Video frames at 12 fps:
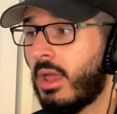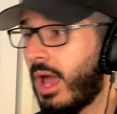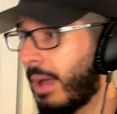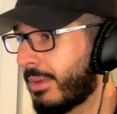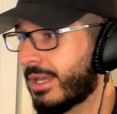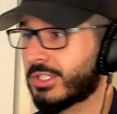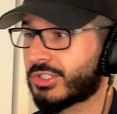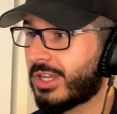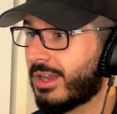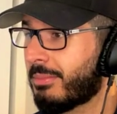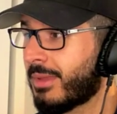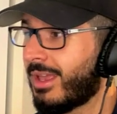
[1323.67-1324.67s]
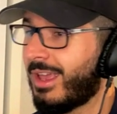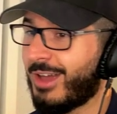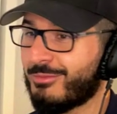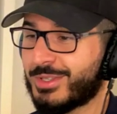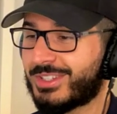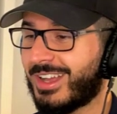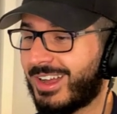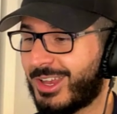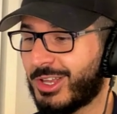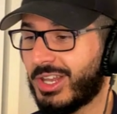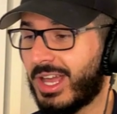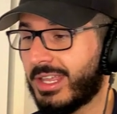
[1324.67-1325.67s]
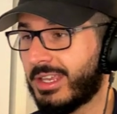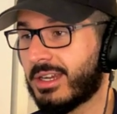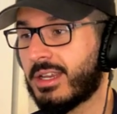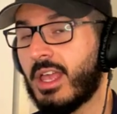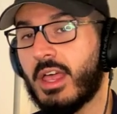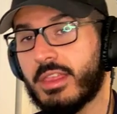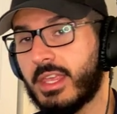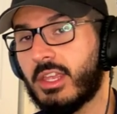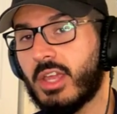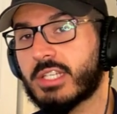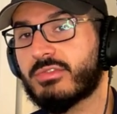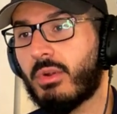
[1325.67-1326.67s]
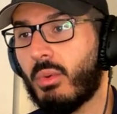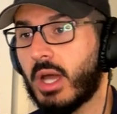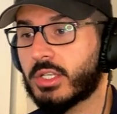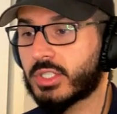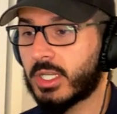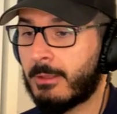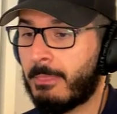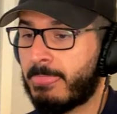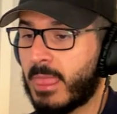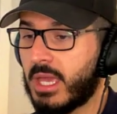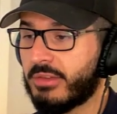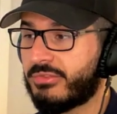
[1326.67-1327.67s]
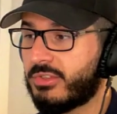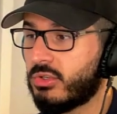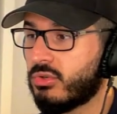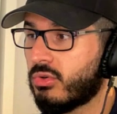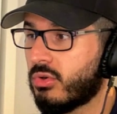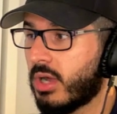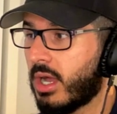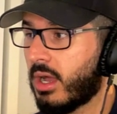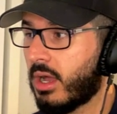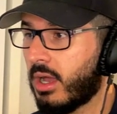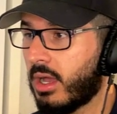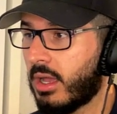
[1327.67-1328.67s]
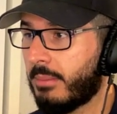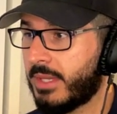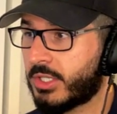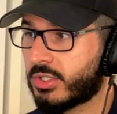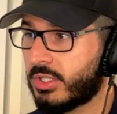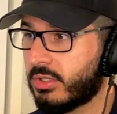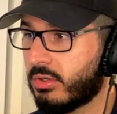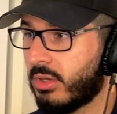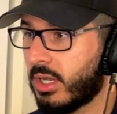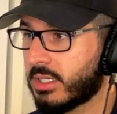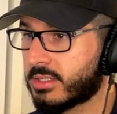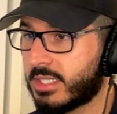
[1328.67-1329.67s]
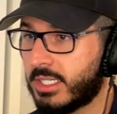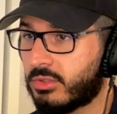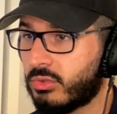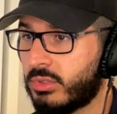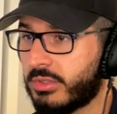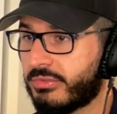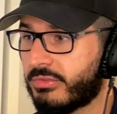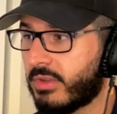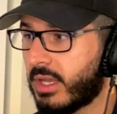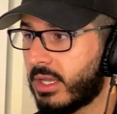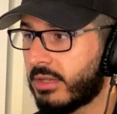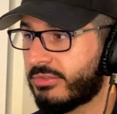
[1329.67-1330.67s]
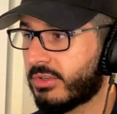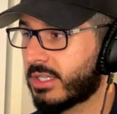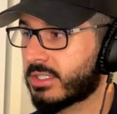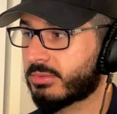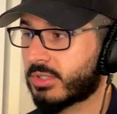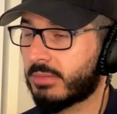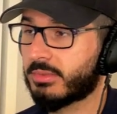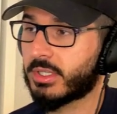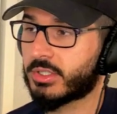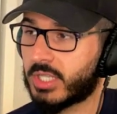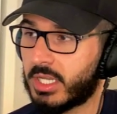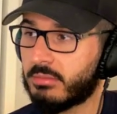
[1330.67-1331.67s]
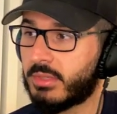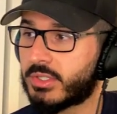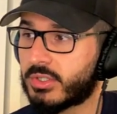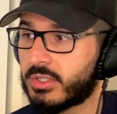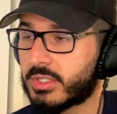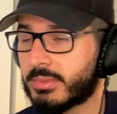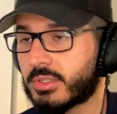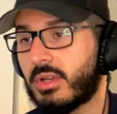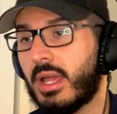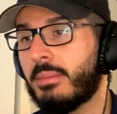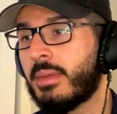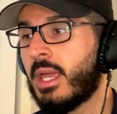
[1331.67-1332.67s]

I'm gonna shut up. I've been talking a lot here. Thank you guys for watching. If you uh, uh, make sure you know, uh, stay tuned. If uh, if you're not subscribed to the channel, make sure you subscribe.